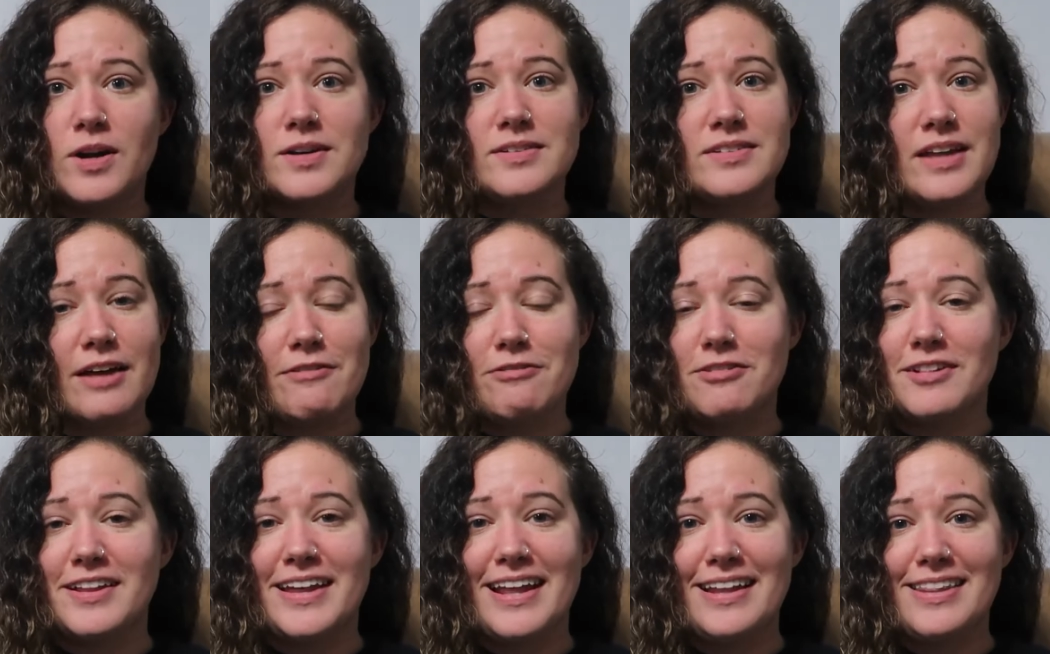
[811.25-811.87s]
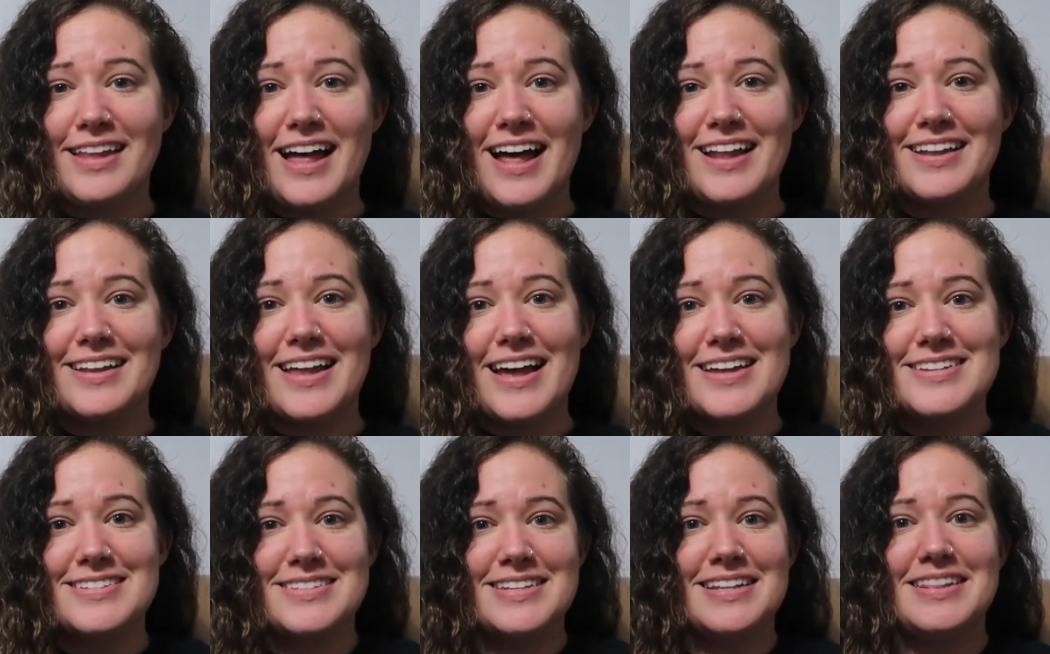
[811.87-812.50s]
Definitely a lot
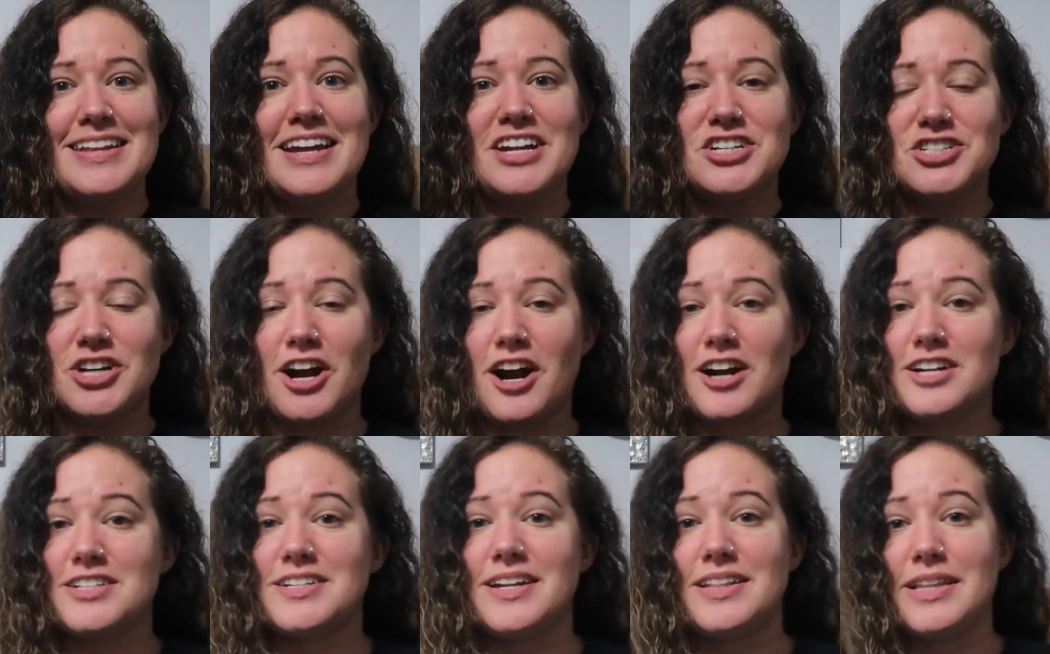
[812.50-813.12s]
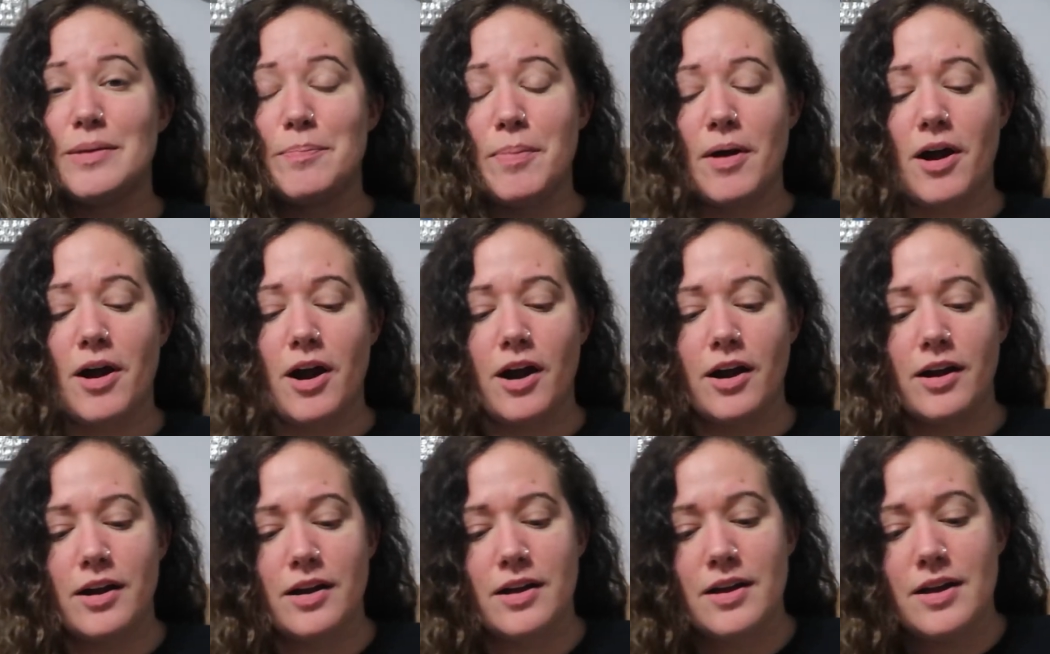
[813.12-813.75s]
less than they charged at the
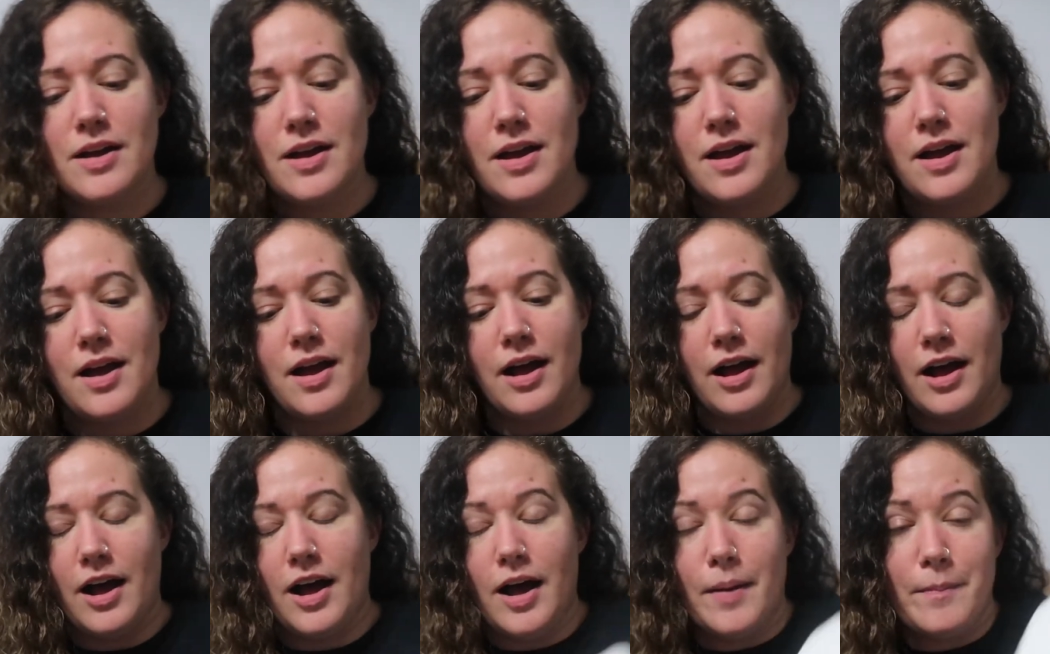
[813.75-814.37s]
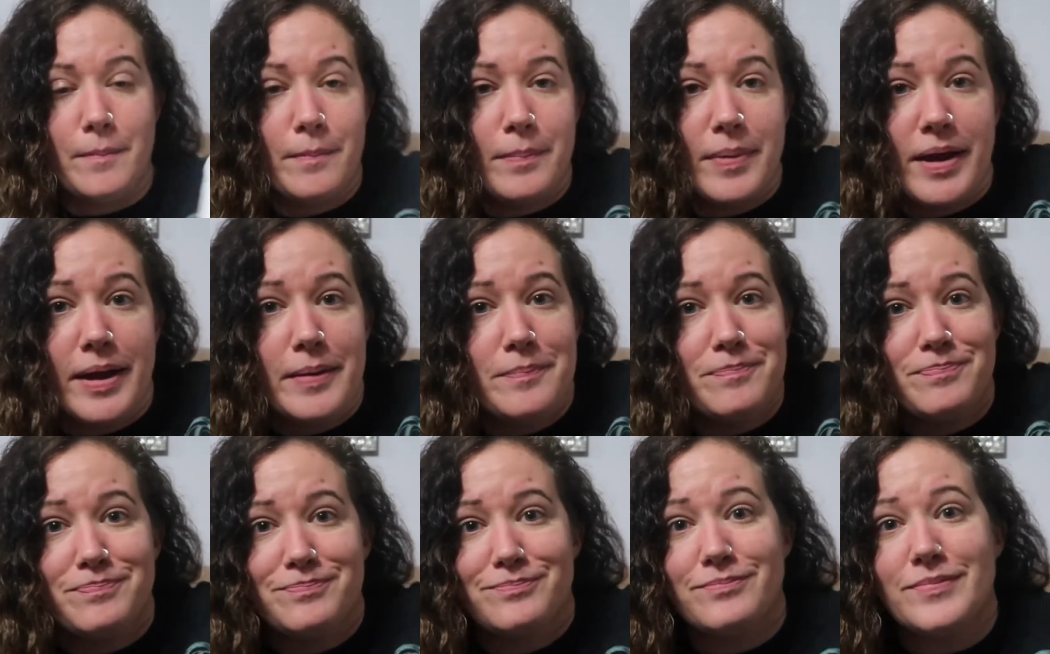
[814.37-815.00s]
park, but
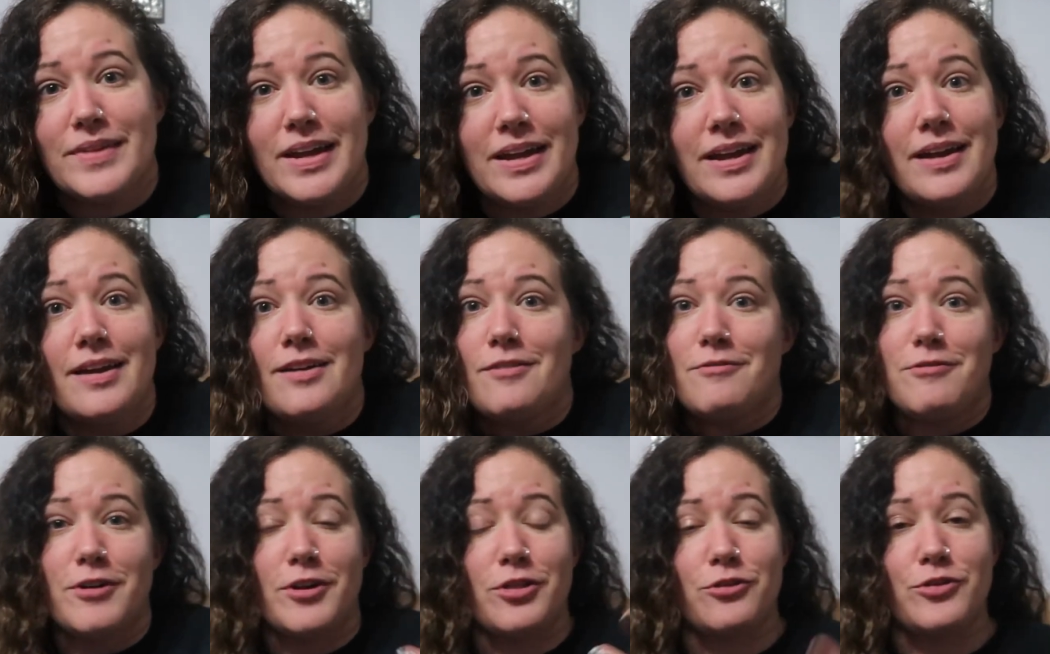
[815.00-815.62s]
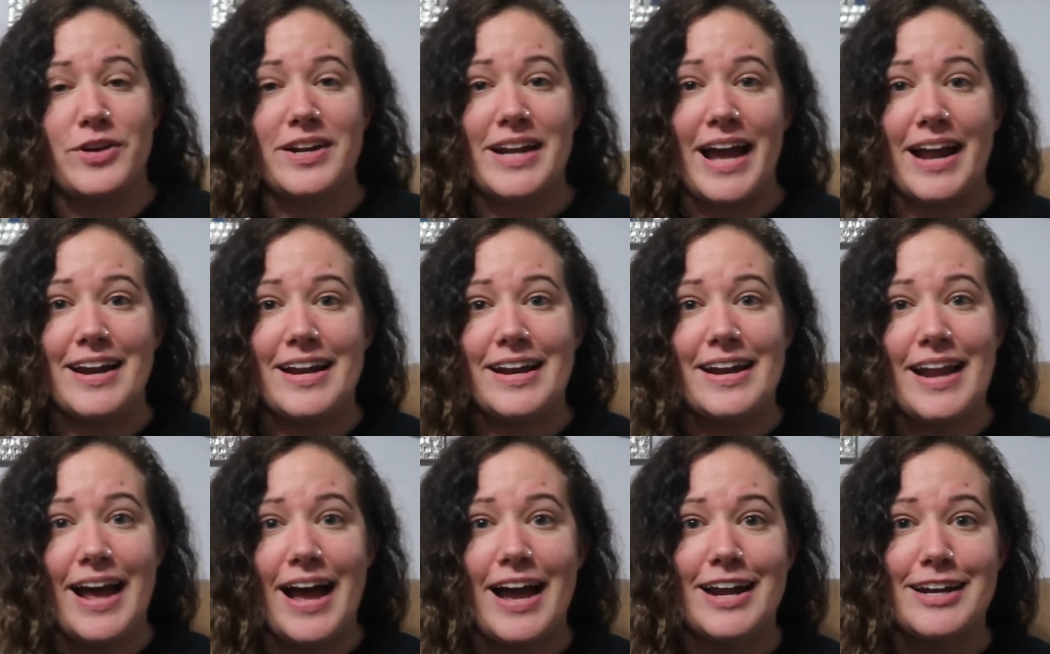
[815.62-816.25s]
for
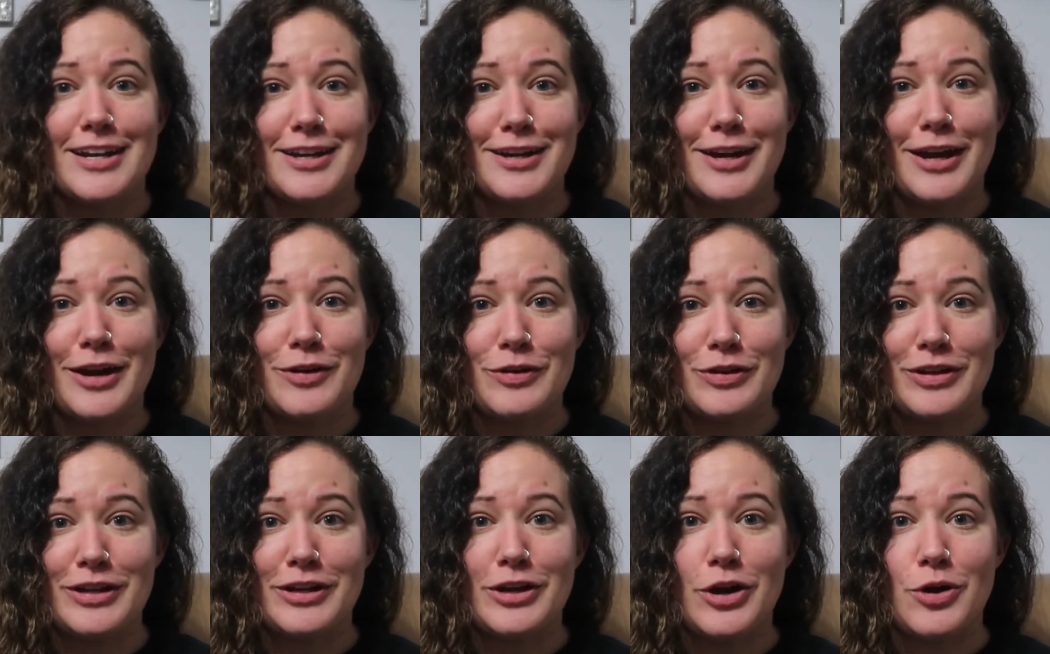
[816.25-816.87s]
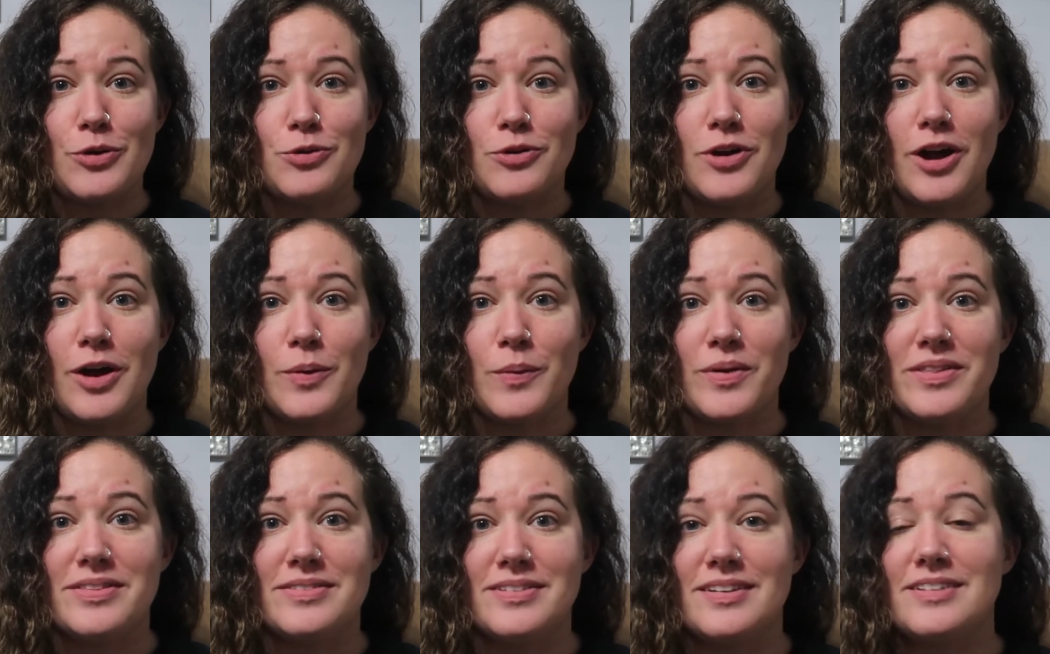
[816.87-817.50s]
$3.99 you can't really go wrong
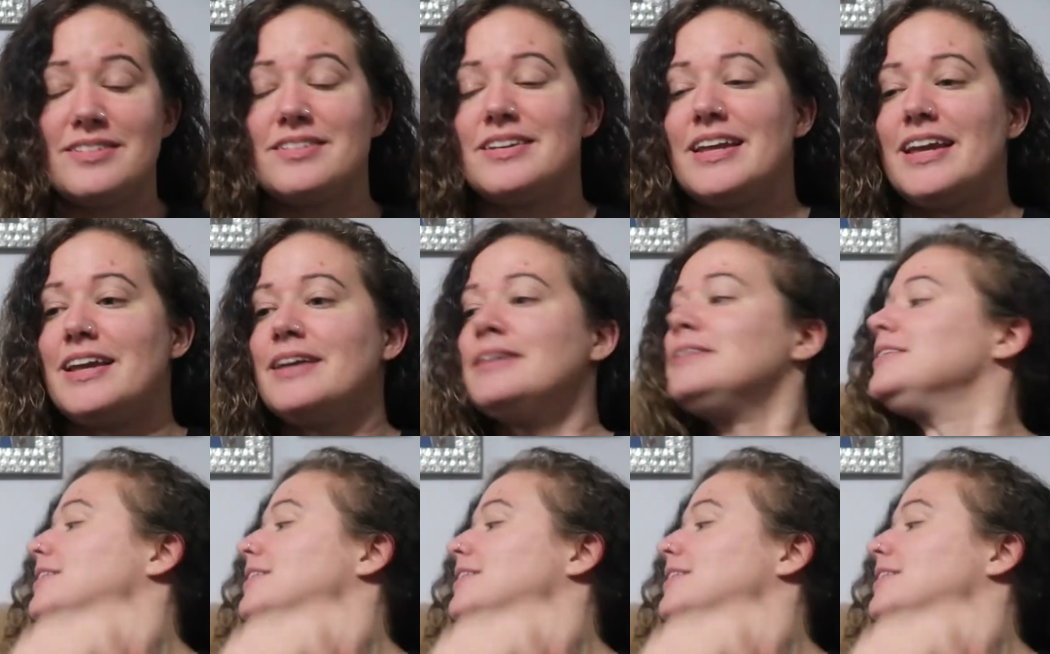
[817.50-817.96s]
with Disney.